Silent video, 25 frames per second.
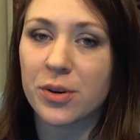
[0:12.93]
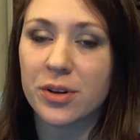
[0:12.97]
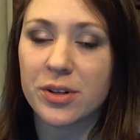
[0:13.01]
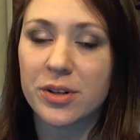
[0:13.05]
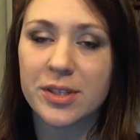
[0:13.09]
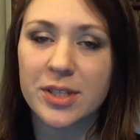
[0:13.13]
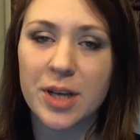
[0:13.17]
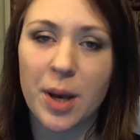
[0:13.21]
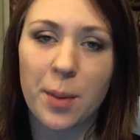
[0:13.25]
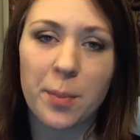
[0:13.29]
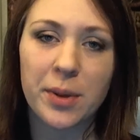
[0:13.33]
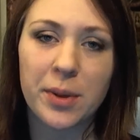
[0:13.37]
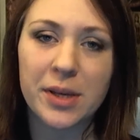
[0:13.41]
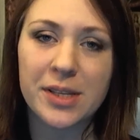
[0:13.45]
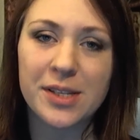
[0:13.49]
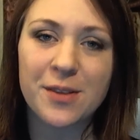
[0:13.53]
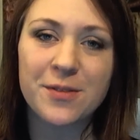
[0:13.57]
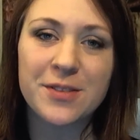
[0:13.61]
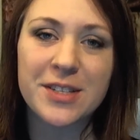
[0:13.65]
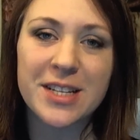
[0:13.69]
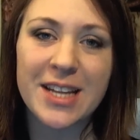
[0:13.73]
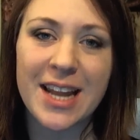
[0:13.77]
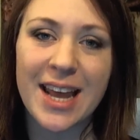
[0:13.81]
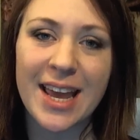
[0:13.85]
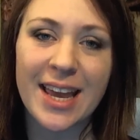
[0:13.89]
Topics of
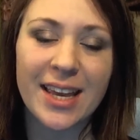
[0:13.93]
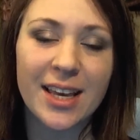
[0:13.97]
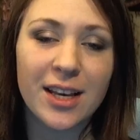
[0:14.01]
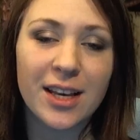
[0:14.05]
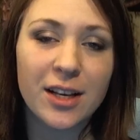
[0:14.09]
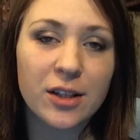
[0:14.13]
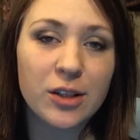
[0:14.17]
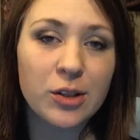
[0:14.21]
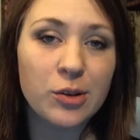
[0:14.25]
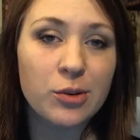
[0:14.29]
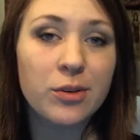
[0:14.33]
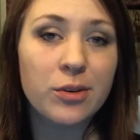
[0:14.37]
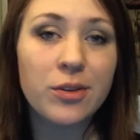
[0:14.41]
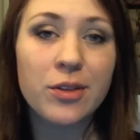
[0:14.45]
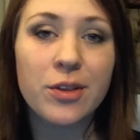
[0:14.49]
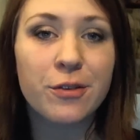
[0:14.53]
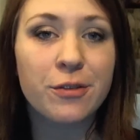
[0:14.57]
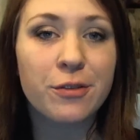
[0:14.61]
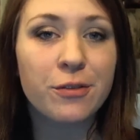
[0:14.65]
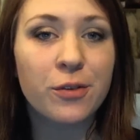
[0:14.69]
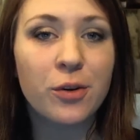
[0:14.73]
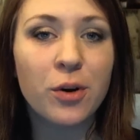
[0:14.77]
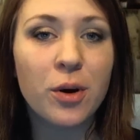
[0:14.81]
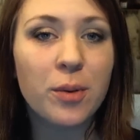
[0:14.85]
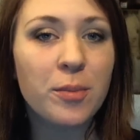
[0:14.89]
today include the
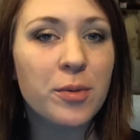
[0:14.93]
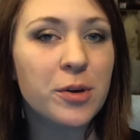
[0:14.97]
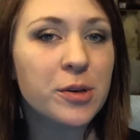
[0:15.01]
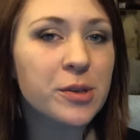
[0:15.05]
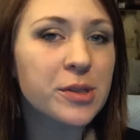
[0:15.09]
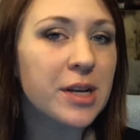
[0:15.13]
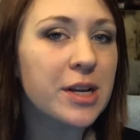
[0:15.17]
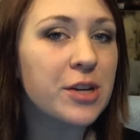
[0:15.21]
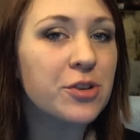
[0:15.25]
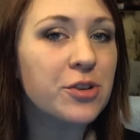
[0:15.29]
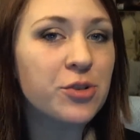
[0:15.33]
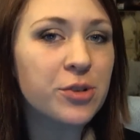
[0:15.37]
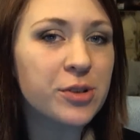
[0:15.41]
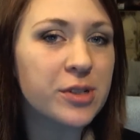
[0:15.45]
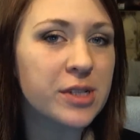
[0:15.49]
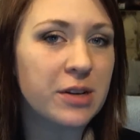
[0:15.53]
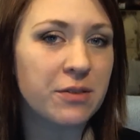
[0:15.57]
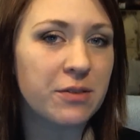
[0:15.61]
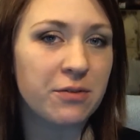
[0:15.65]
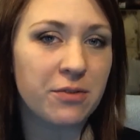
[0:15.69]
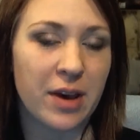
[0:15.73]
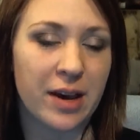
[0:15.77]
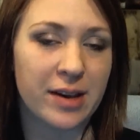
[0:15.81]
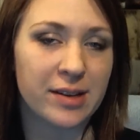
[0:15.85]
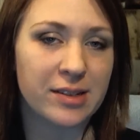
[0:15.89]
4 most interesting
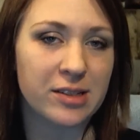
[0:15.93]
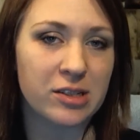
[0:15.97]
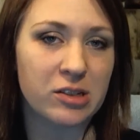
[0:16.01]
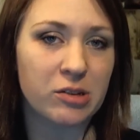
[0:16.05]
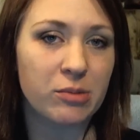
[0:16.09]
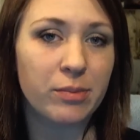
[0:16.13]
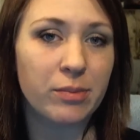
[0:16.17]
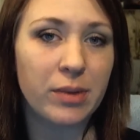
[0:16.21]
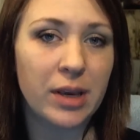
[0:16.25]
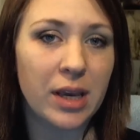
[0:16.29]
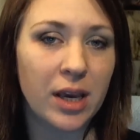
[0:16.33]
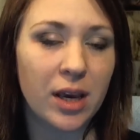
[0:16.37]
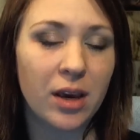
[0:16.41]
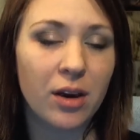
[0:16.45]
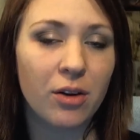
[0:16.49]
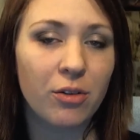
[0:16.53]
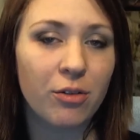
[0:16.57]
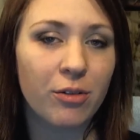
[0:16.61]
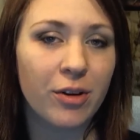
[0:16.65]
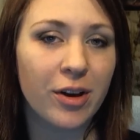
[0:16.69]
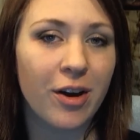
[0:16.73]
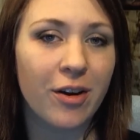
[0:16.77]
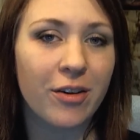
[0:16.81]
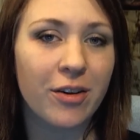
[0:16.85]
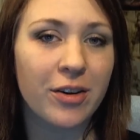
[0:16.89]
facts to me
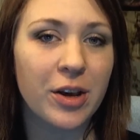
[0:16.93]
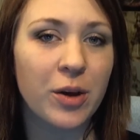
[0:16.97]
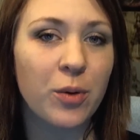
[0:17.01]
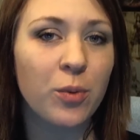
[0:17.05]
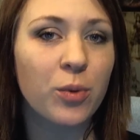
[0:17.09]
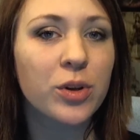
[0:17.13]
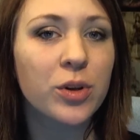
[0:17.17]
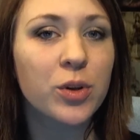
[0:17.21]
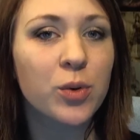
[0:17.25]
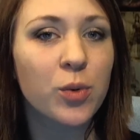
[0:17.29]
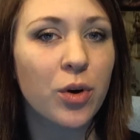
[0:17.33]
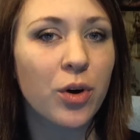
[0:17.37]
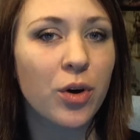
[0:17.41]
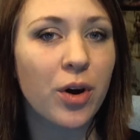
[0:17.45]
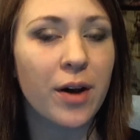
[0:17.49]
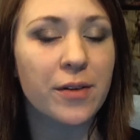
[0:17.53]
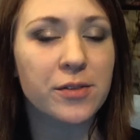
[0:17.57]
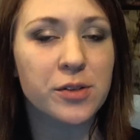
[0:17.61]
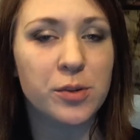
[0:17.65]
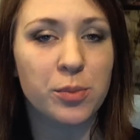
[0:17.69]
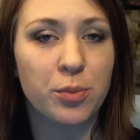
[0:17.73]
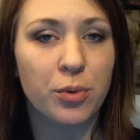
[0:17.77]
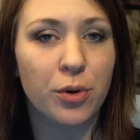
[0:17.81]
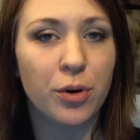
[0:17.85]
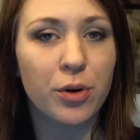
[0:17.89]
regarding World of Warcraft's
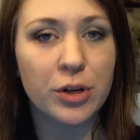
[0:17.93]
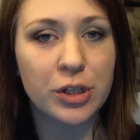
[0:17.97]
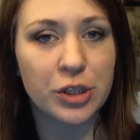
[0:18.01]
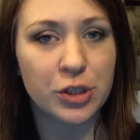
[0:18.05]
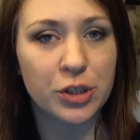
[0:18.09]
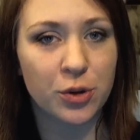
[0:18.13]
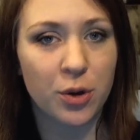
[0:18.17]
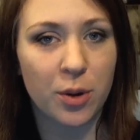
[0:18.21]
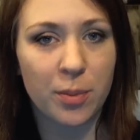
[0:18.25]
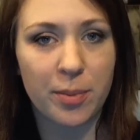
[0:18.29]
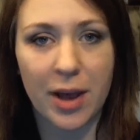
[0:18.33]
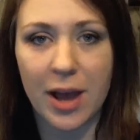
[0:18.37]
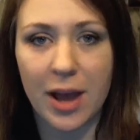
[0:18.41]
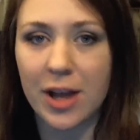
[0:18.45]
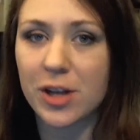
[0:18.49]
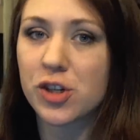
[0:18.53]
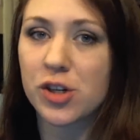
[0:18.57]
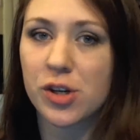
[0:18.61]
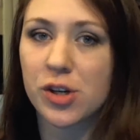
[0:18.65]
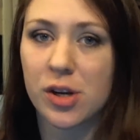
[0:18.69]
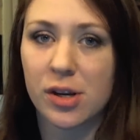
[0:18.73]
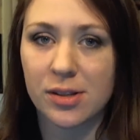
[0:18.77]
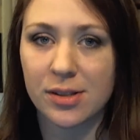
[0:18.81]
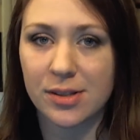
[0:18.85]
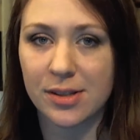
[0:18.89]
Broken Shore patch
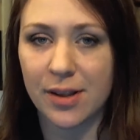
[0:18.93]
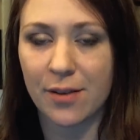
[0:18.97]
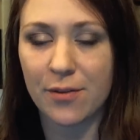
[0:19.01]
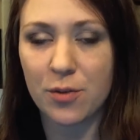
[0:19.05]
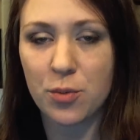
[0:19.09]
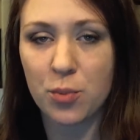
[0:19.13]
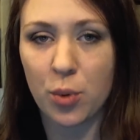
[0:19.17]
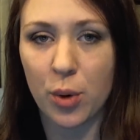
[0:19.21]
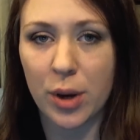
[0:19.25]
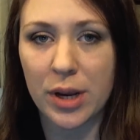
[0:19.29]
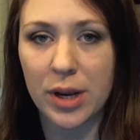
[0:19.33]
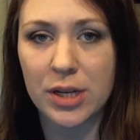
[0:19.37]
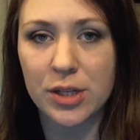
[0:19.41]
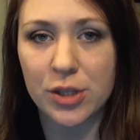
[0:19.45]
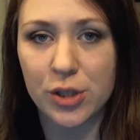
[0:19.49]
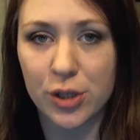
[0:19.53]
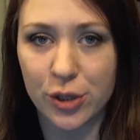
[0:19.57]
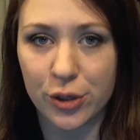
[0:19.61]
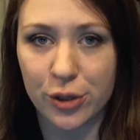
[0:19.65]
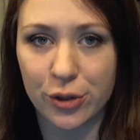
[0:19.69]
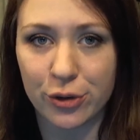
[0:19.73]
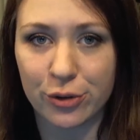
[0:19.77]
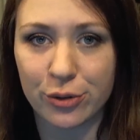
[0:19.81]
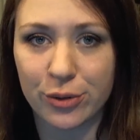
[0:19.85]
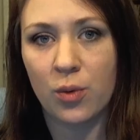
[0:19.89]

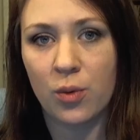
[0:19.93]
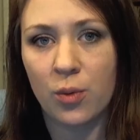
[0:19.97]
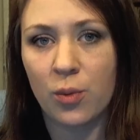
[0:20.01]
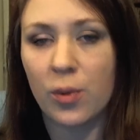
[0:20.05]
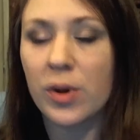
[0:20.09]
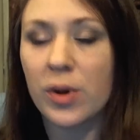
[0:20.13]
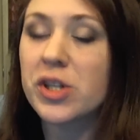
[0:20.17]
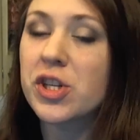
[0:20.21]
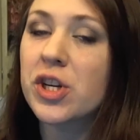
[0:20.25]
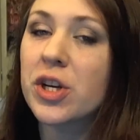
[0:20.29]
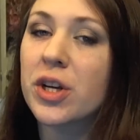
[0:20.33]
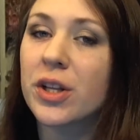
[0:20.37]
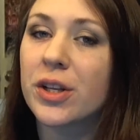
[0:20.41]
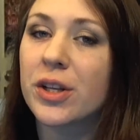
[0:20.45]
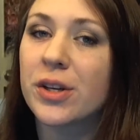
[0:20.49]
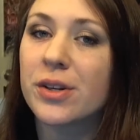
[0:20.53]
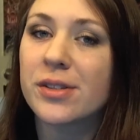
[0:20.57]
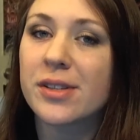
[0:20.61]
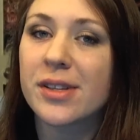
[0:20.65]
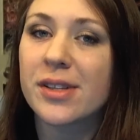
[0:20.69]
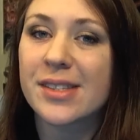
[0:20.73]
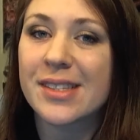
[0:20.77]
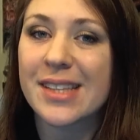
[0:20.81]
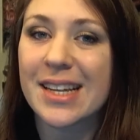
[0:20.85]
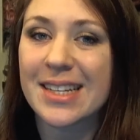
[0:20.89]
7.2, which includes
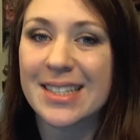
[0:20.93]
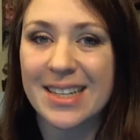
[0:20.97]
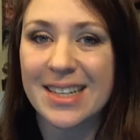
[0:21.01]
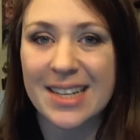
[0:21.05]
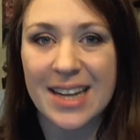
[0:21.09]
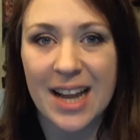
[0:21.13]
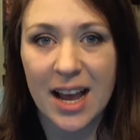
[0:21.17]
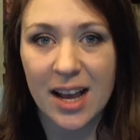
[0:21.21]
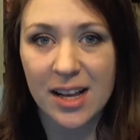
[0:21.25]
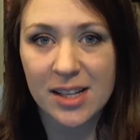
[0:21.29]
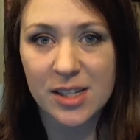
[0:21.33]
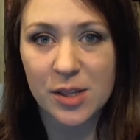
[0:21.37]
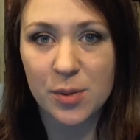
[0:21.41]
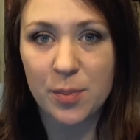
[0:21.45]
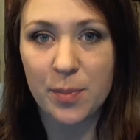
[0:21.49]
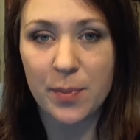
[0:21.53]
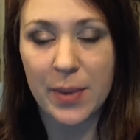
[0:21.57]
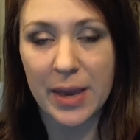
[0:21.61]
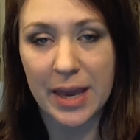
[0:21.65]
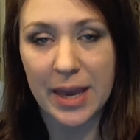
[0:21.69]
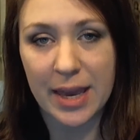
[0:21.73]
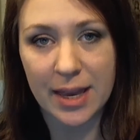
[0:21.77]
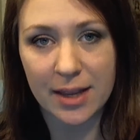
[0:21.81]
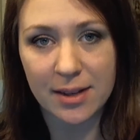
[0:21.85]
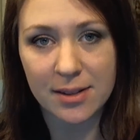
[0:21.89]
Sentinax
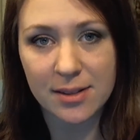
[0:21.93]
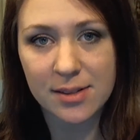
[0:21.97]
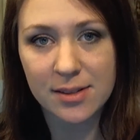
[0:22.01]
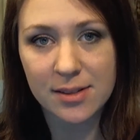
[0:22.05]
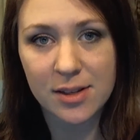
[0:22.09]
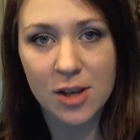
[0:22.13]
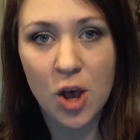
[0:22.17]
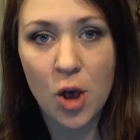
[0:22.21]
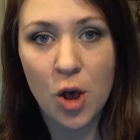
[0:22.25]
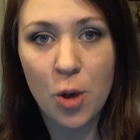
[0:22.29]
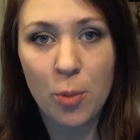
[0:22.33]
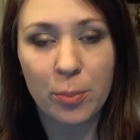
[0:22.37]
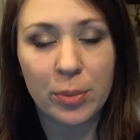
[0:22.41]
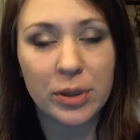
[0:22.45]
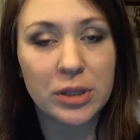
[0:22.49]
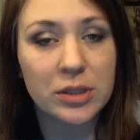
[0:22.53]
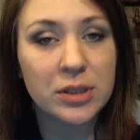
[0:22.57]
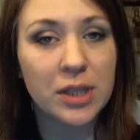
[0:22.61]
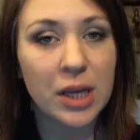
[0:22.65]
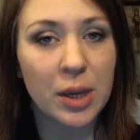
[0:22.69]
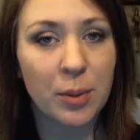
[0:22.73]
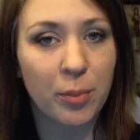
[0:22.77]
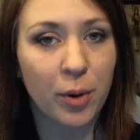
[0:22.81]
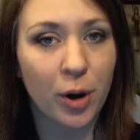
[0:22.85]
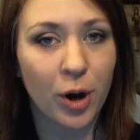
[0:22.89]
beacons,
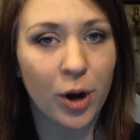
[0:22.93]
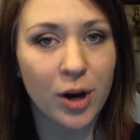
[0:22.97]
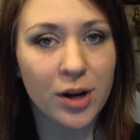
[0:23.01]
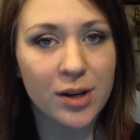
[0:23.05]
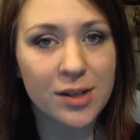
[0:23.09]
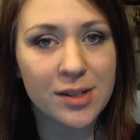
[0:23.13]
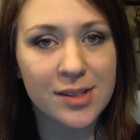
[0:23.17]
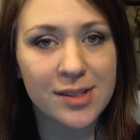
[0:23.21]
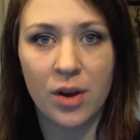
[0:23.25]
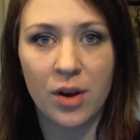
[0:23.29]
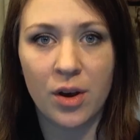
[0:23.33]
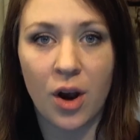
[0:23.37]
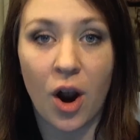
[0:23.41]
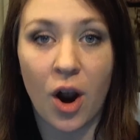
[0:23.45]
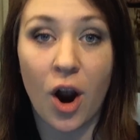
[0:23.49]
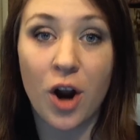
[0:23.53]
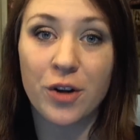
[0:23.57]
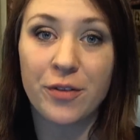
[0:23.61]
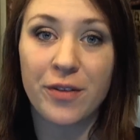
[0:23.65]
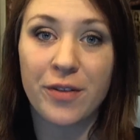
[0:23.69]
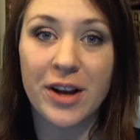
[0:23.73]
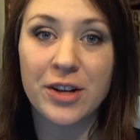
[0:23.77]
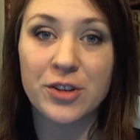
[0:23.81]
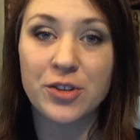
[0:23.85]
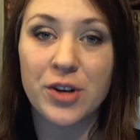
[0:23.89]
building perks,
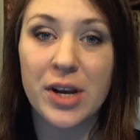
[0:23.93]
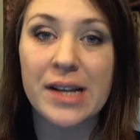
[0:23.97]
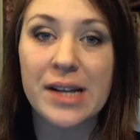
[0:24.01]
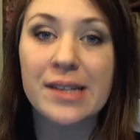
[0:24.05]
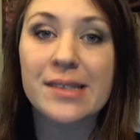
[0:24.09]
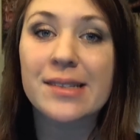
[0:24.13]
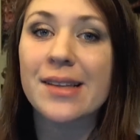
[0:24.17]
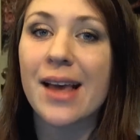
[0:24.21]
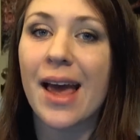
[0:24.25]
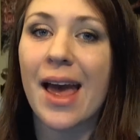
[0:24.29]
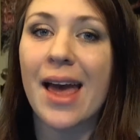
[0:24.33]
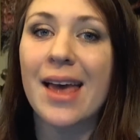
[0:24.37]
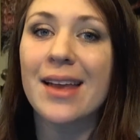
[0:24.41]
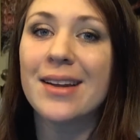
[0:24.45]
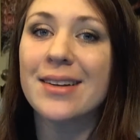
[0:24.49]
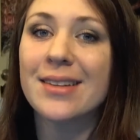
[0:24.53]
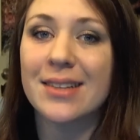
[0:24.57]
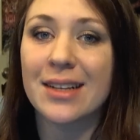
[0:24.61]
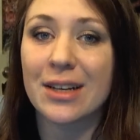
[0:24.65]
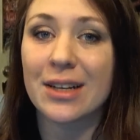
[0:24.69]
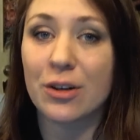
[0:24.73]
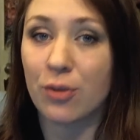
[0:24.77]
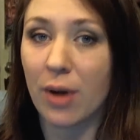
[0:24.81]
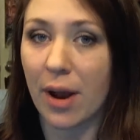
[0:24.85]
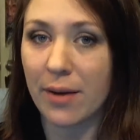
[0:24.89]
artifact traits, and
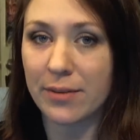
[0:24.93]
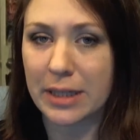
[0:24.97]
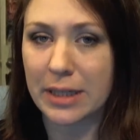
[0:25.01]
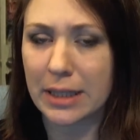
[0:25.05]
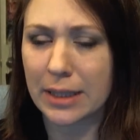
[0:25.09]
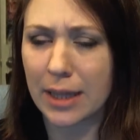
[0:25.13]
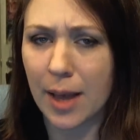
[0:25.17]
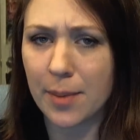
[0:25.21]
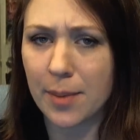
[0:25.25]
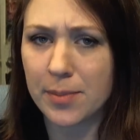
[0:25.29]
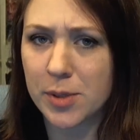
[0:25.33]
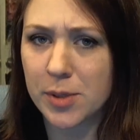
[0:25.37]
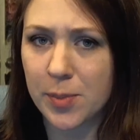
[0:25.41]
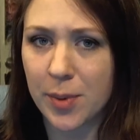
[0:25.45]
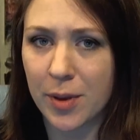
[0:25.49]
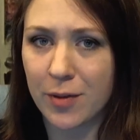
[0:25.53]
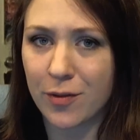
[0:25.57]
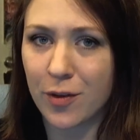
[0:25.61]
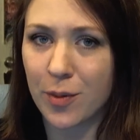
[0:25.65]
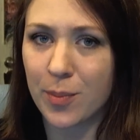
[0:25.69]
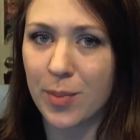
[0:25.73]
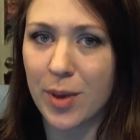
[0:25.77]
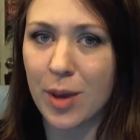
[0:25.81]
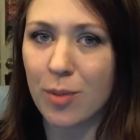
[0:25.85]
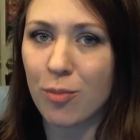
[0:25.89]
Gravity Lapse
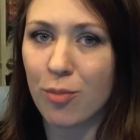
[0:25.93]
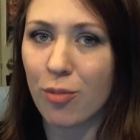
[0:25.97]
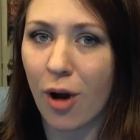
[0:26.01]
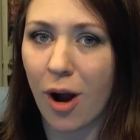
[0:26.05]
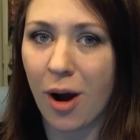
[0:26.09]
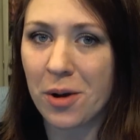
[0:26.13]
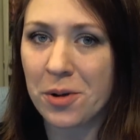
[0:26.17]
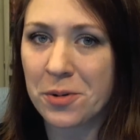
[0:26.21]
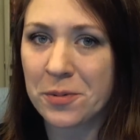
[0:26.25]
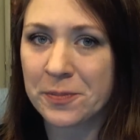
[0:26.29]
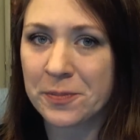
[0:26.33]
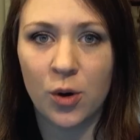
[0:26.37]
PvP Brawl.